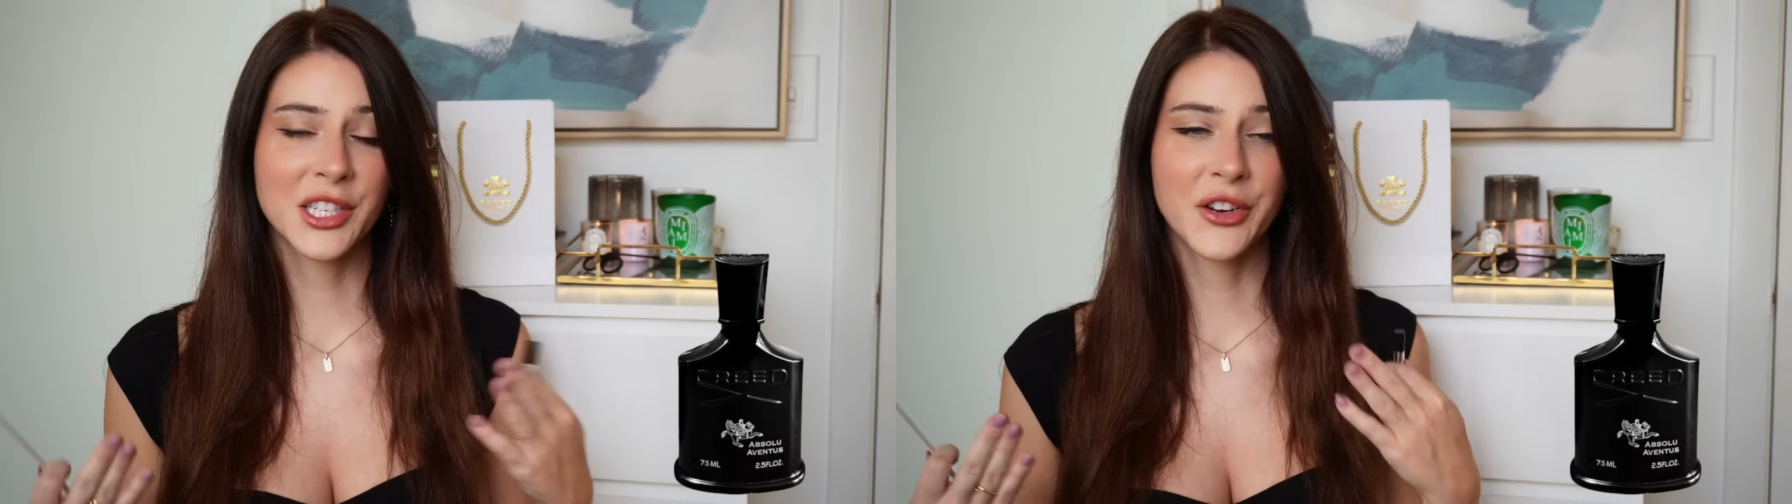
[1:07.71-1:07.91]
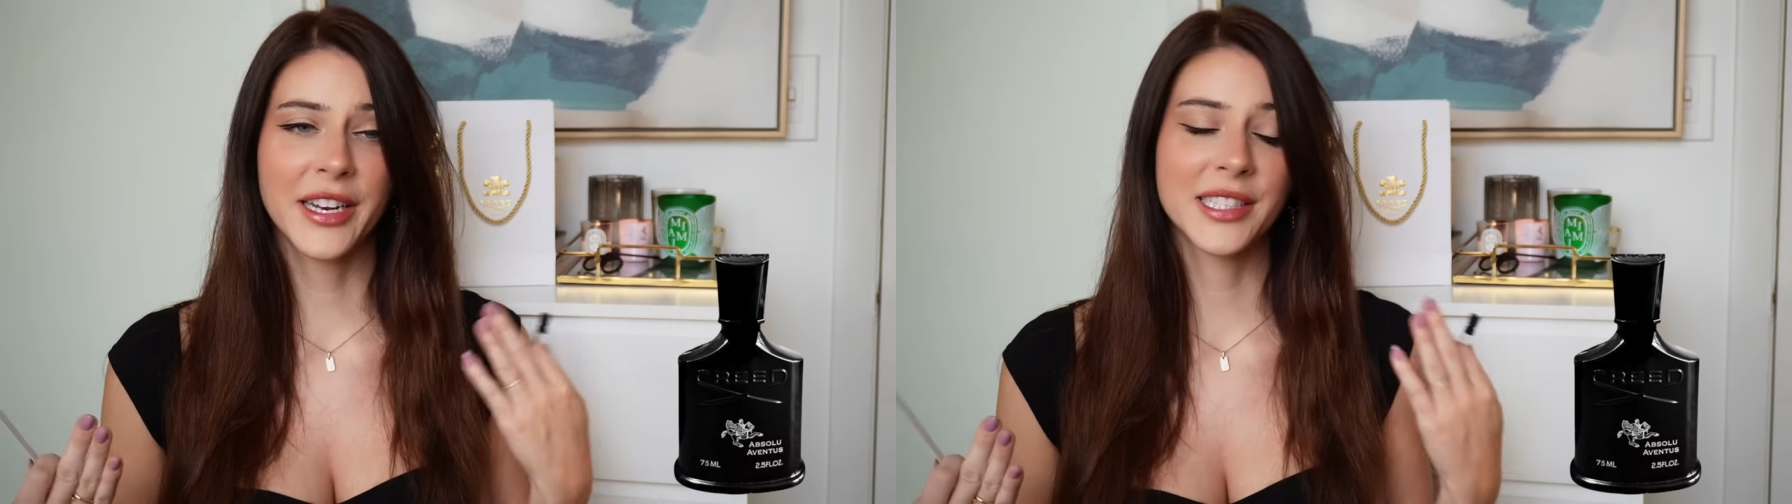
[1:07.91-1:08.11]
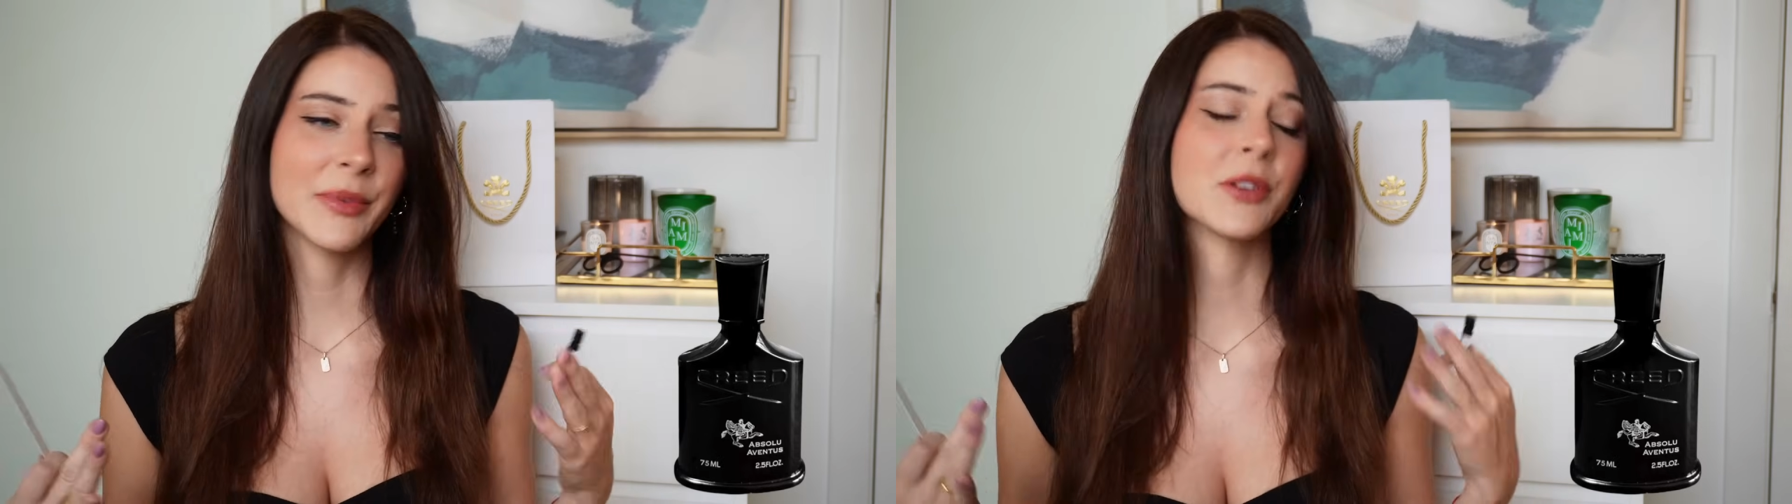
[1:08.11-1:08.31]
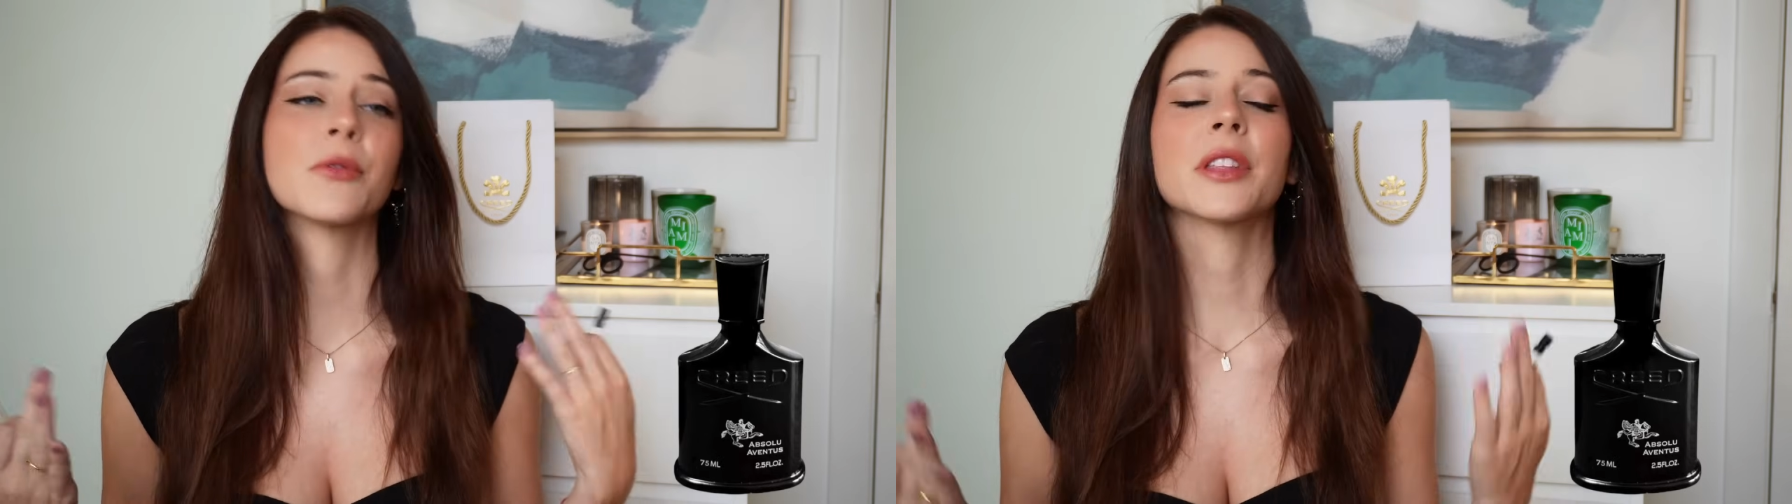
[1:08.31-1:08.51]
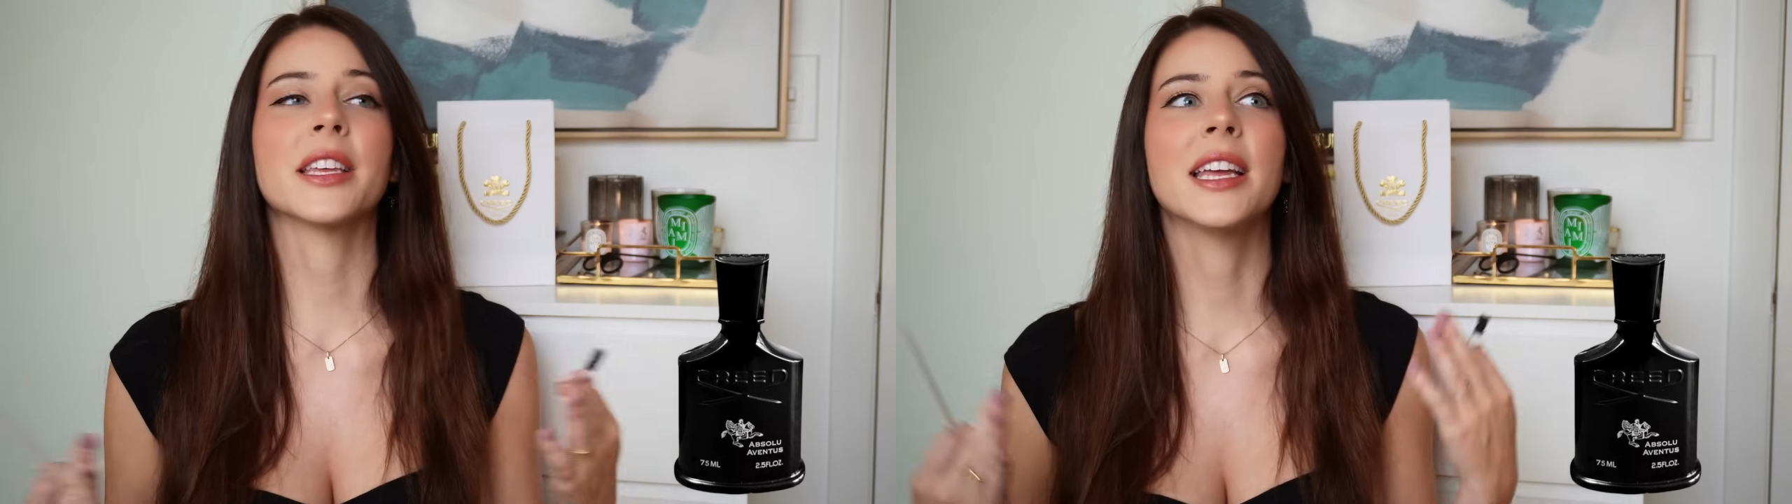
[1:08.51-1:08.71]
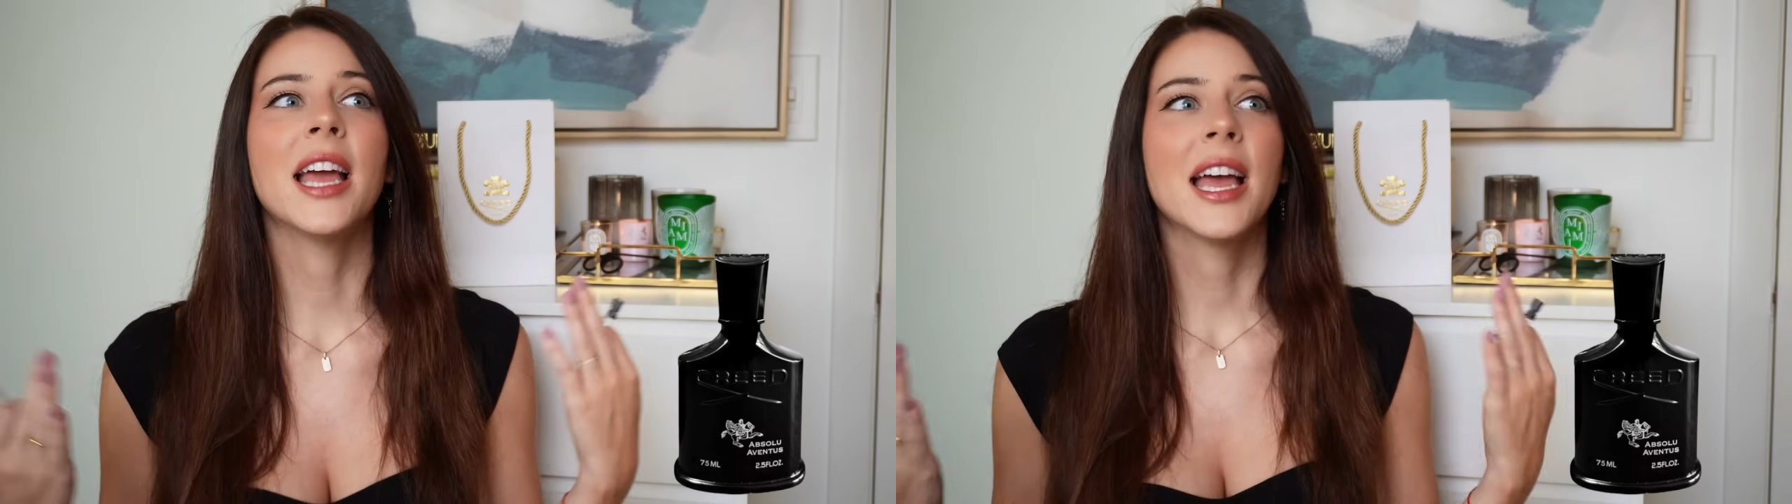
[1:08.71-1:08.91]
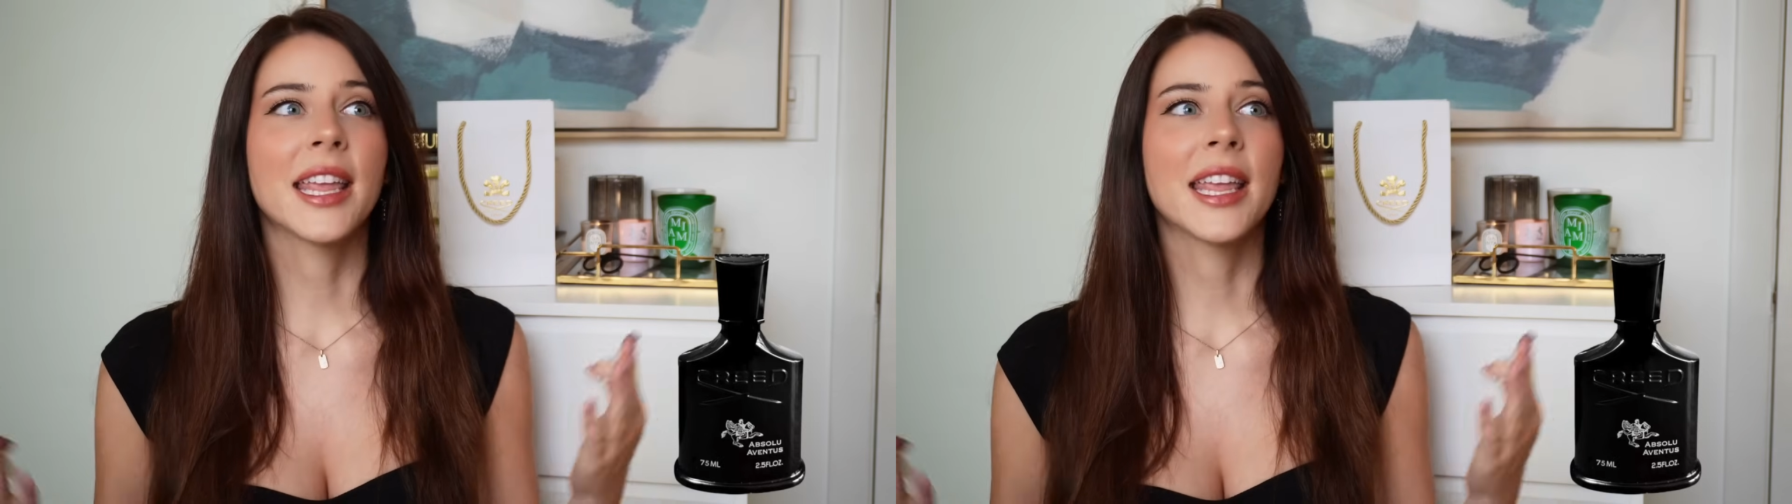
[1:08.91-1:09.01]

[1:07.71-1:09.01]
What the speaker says: Creed has been really